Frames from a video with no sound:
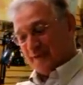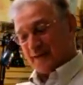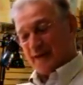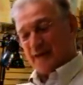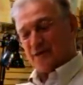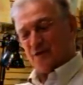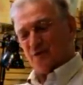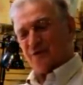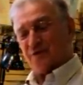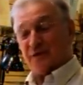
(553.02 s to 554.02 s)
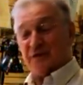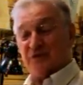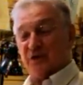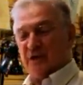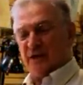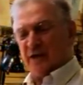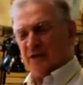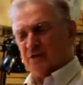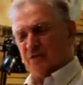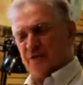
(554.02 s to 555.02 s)
and again you look at these
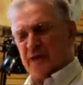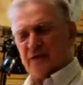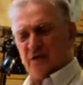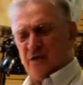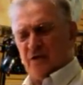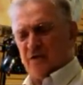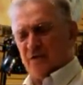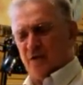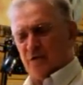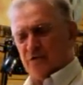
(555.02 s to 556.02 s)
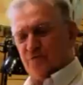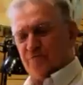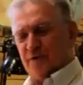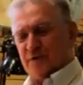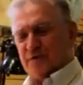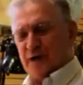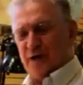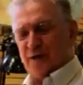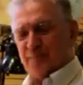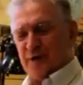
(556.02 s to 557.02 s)
and you'd think, are you really
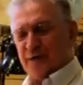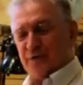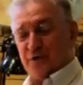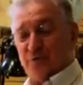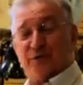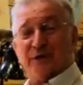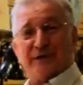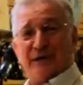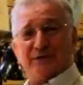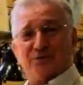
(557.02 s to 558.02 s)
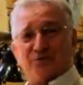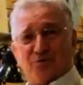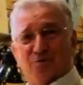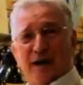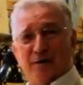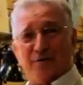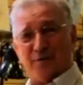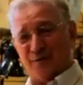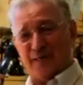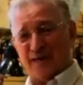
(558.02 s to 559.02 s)
telling me that you can catch trout
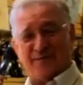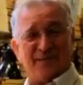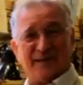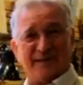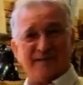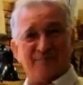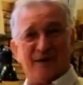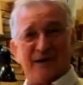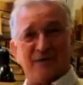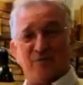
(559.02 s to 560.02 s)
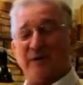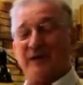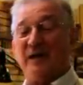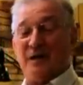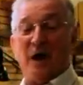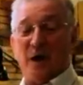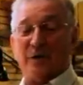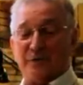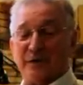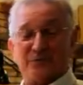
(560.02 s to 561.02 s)
on that thing in Pine Creek?
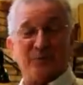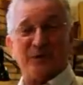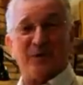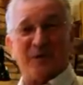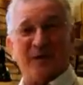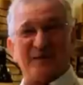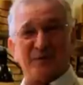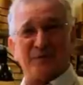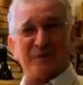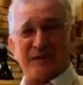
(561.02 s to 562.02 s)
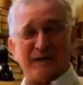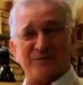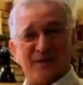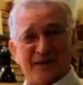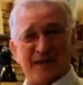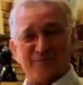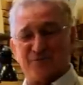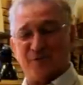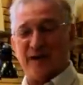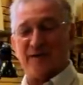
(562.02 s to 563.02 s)
Uh, yes, we are, and you can catch a lot of
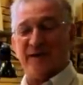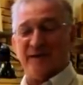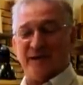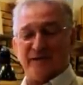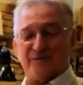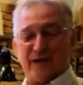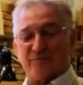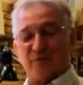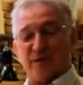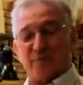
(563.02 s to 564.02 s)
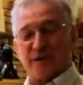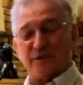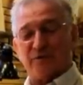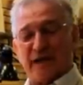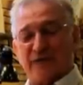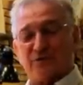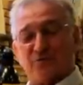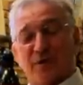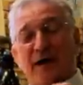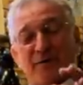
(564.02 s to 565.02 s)
trout. And generally, when you catch
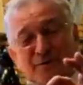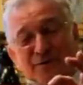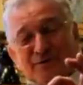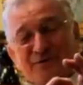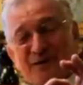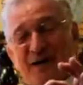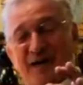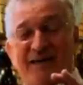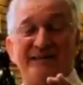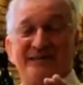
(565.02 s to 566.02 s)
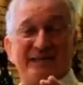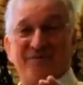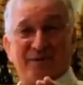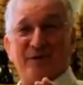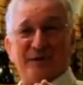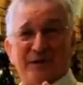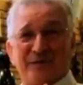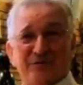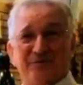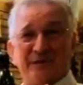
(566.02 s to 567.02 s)
trout on this guy, it's a very
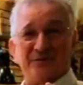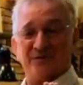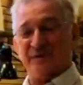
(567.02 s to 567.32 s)
nice fish.